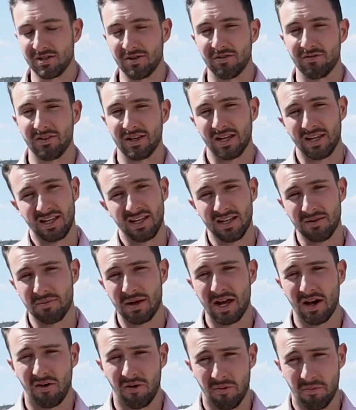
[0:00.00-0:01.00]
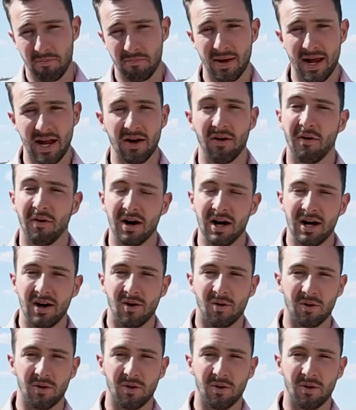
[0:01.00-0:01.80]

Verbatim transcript: to you via email, mail,